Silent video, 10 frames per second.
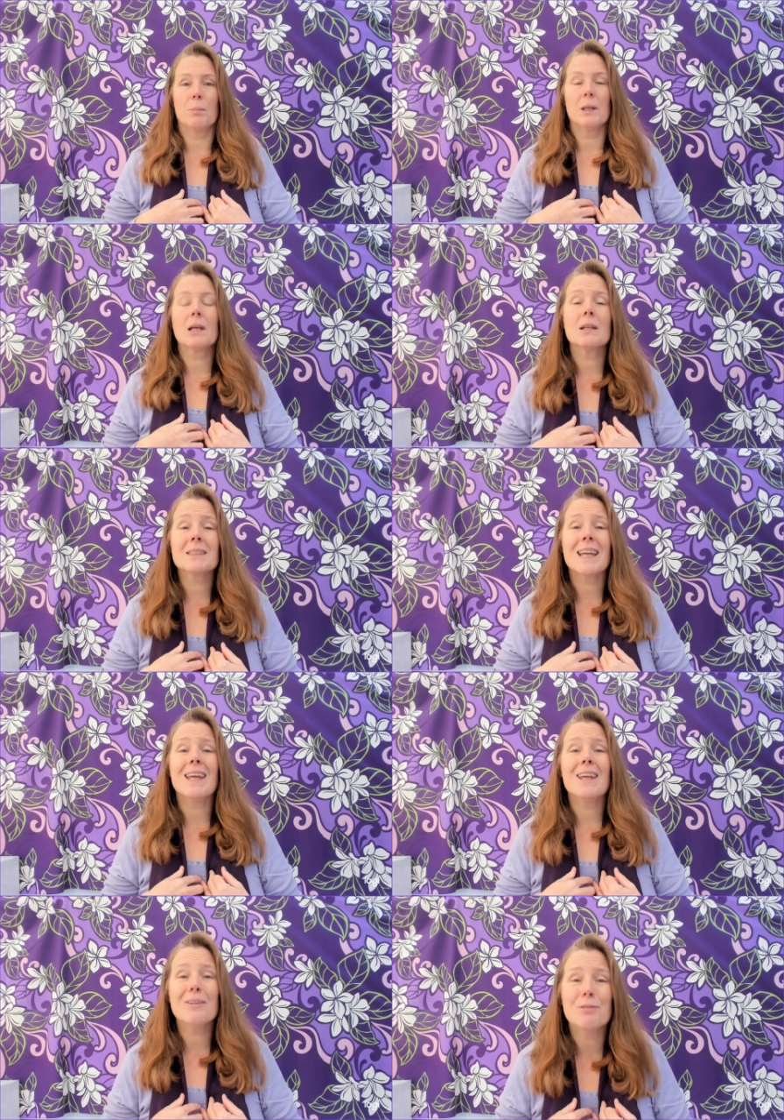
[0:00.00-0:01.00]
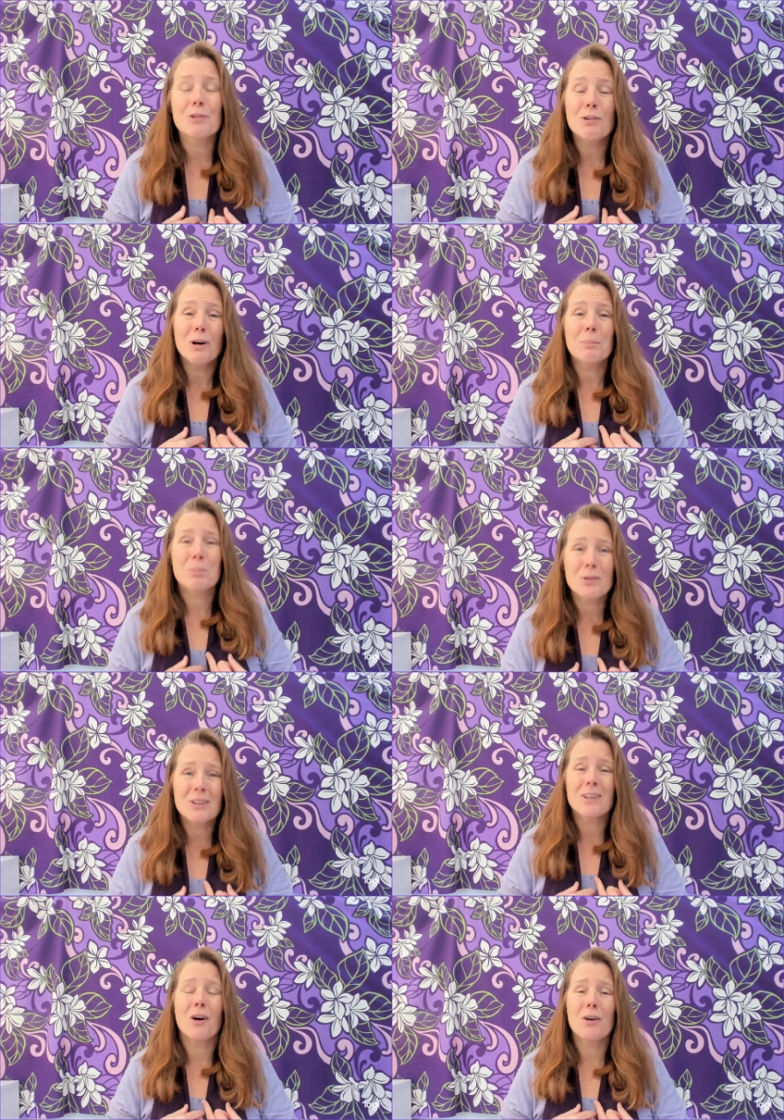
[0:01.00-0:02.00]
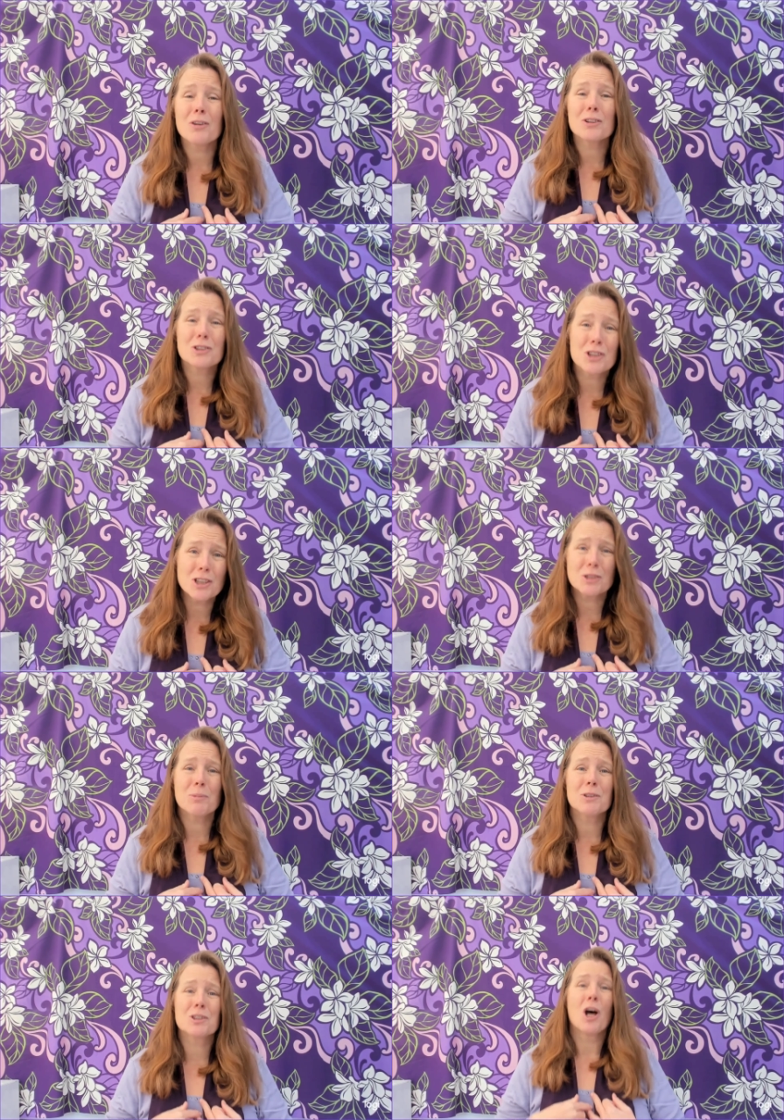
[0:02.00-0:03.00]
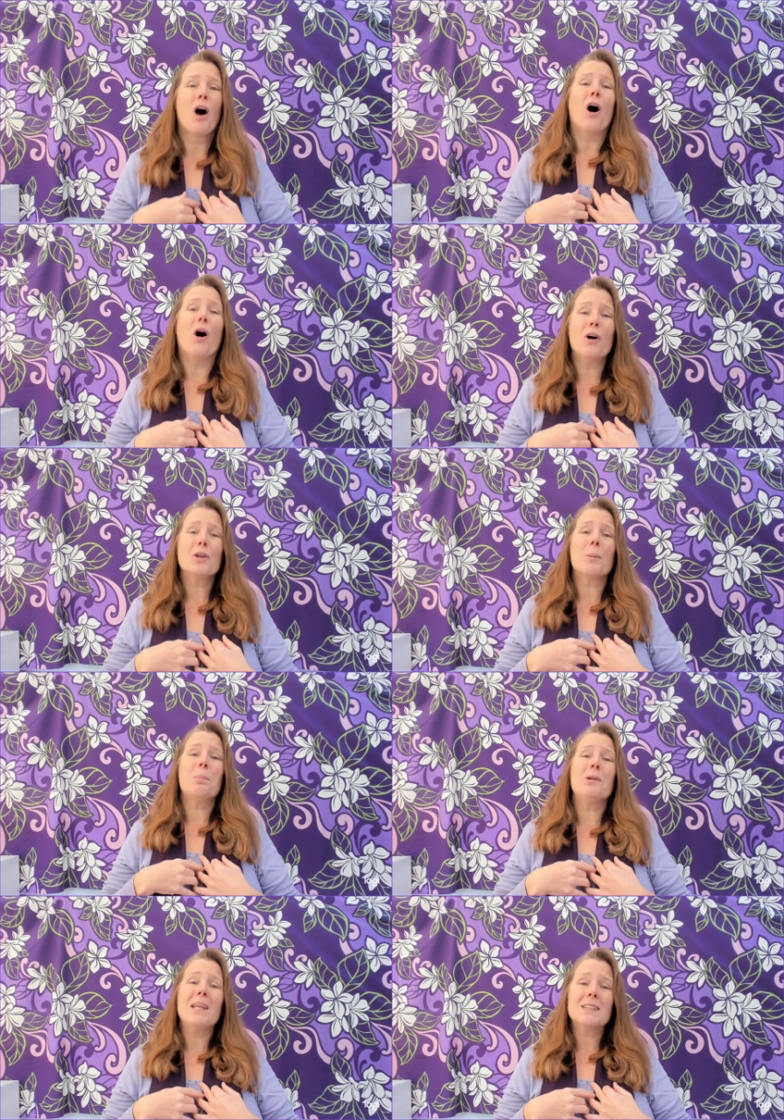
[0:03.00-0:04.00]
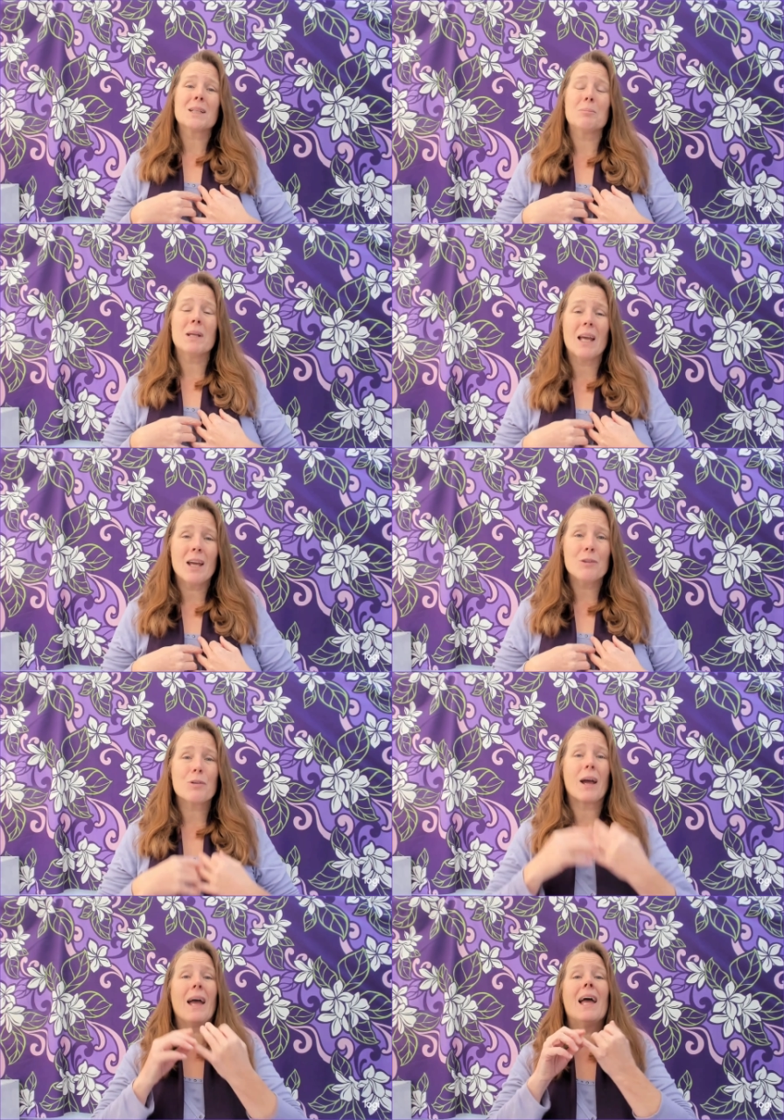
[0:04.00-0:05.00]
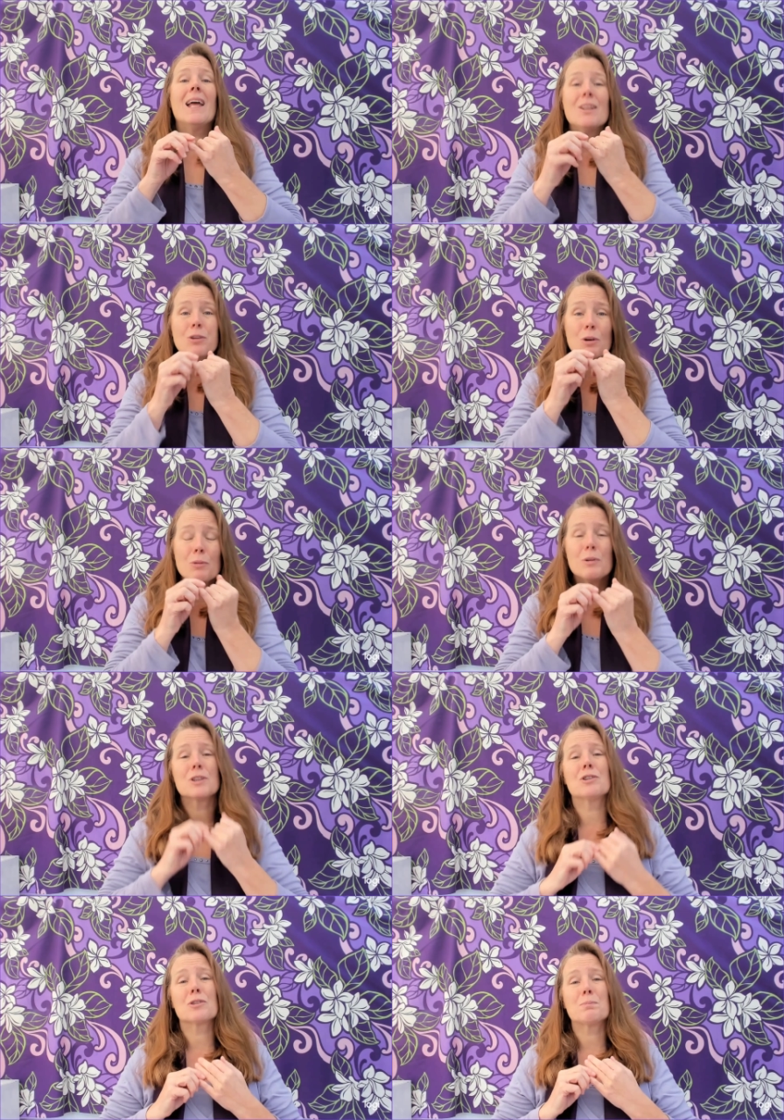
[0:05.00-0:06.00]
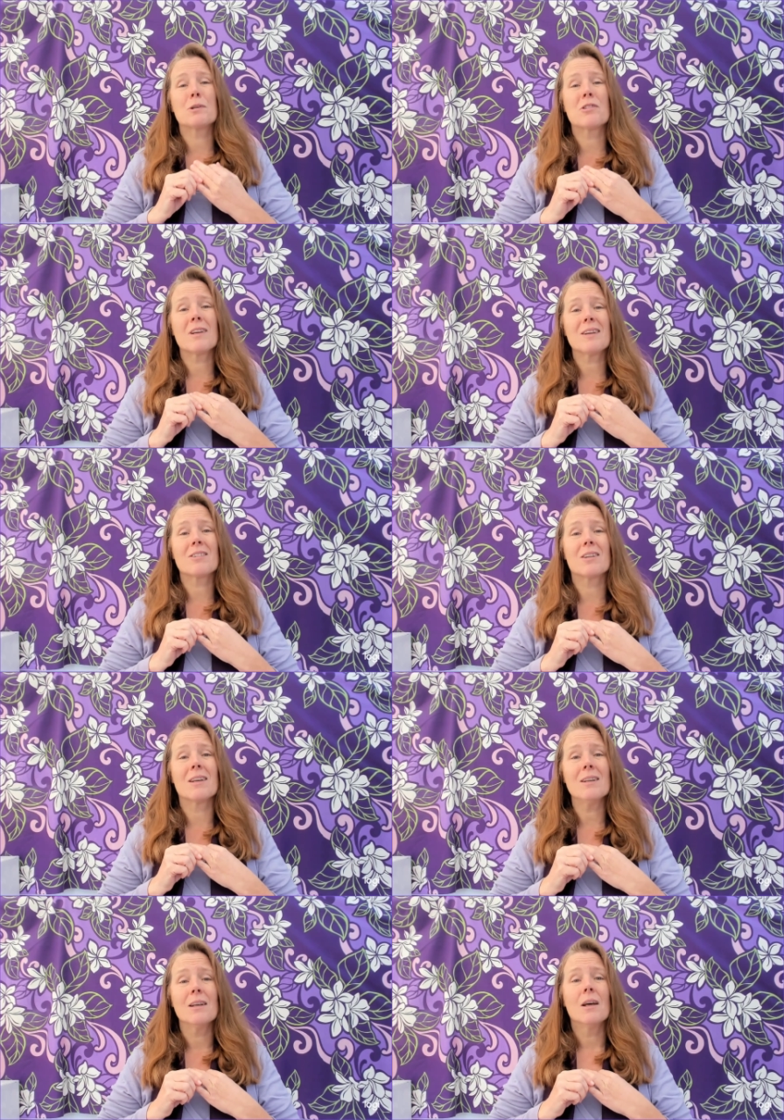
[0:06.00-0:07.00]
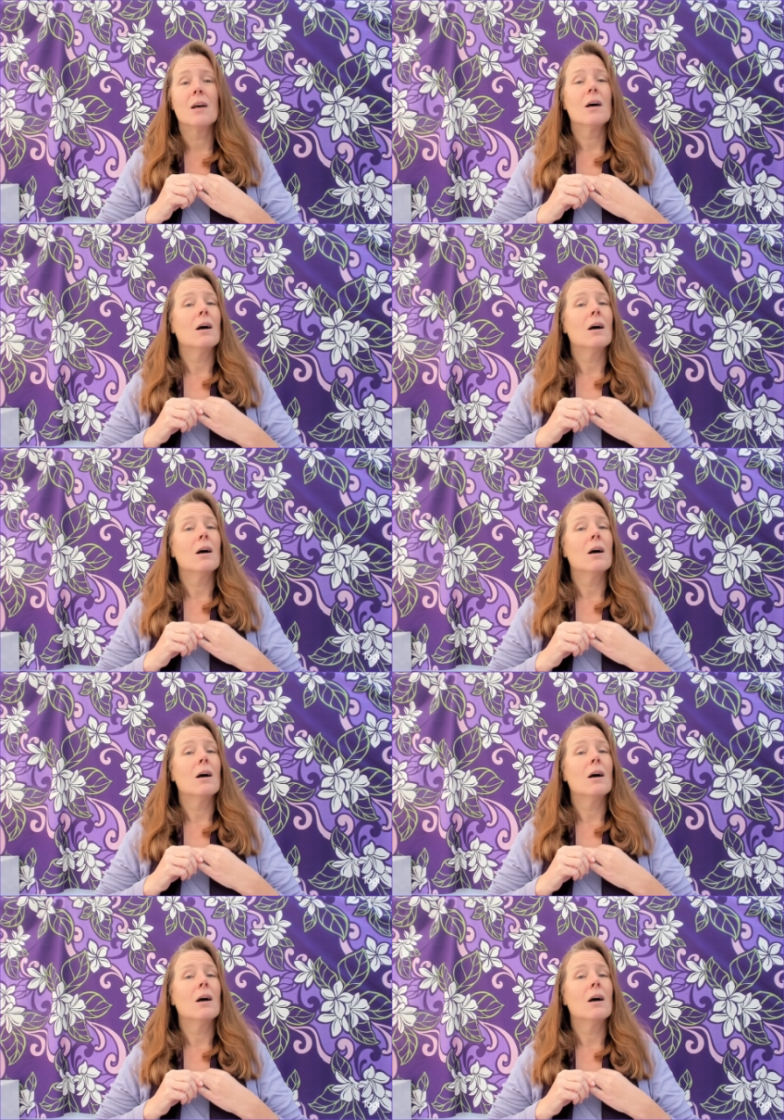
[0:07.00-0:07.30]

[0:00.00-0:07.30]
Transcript: Because if you are putting all your judgments on your pleasing behavior and on what you're protecting,